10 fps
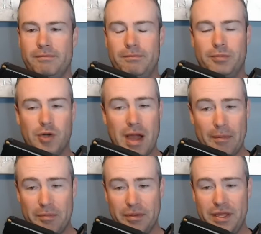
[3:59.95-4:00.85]

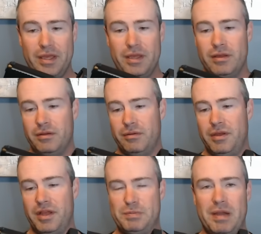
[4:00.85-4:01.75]
Probably
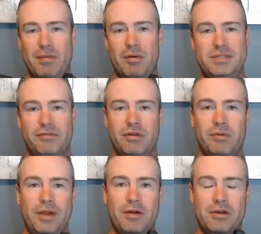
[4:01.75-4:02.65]
experiment with different
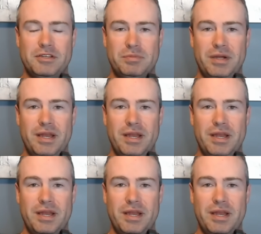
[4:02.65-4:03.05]
recoil springs